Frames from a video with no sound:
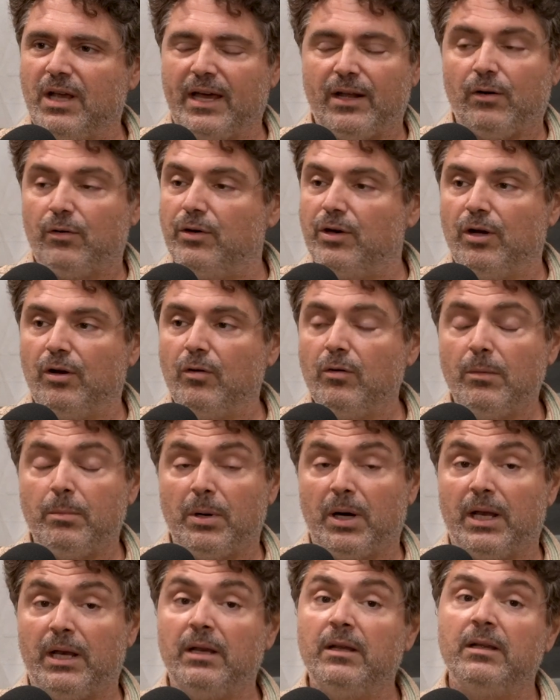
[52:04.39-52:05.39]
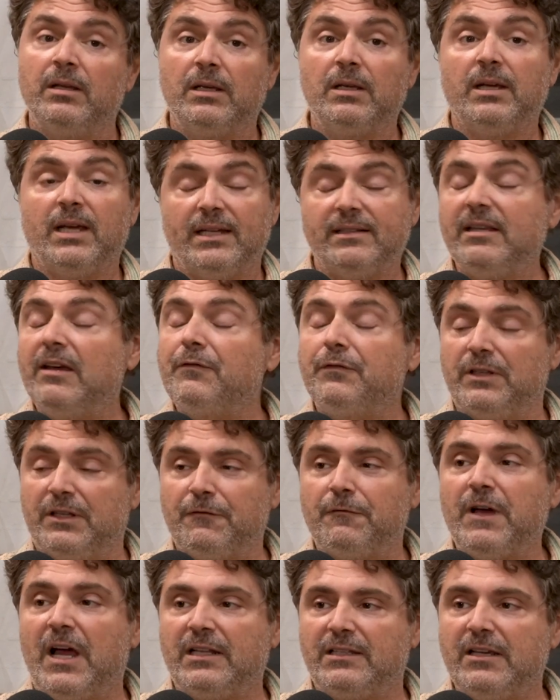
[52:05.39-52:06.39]
I don't know, but I
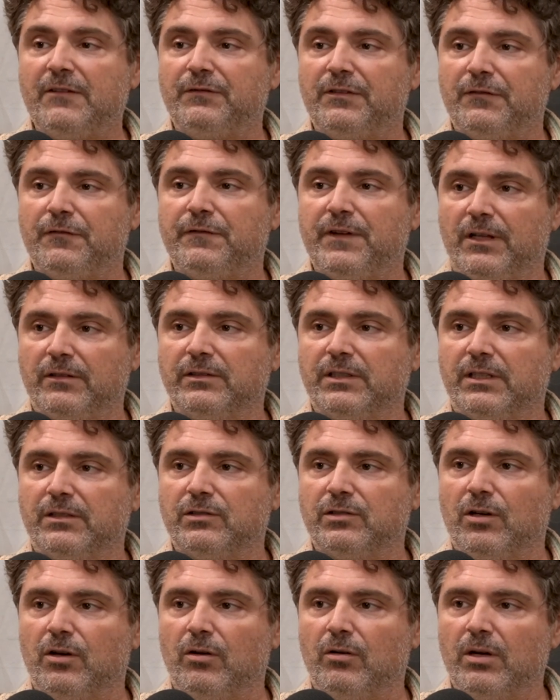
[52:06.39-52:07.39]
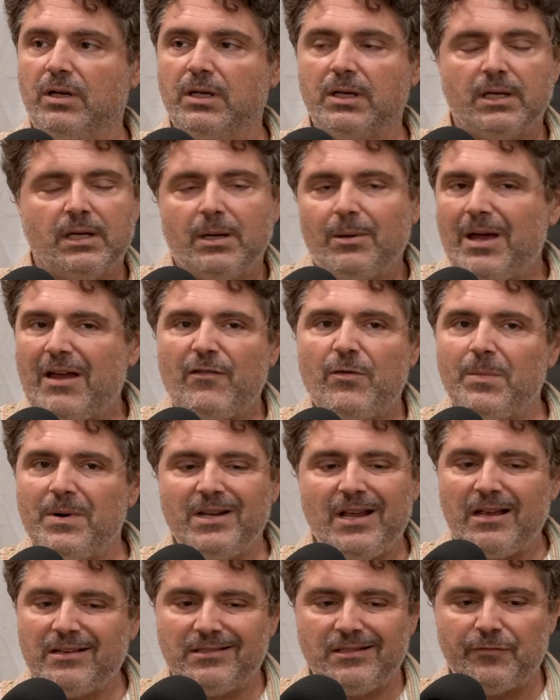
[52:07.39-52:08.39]
definitely felt it. So
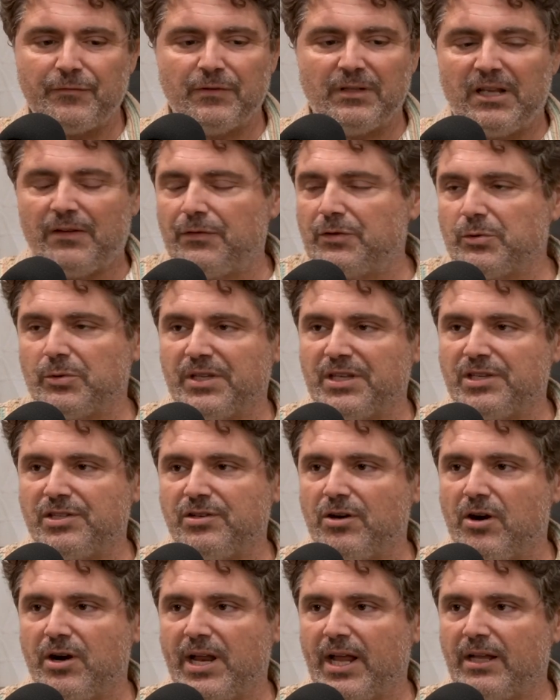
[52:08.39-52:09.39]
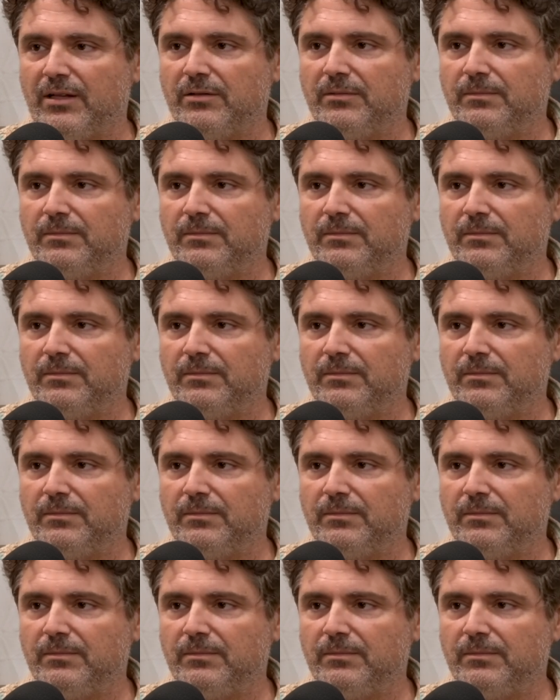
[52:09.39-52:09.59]
everybody has different levels where they start at.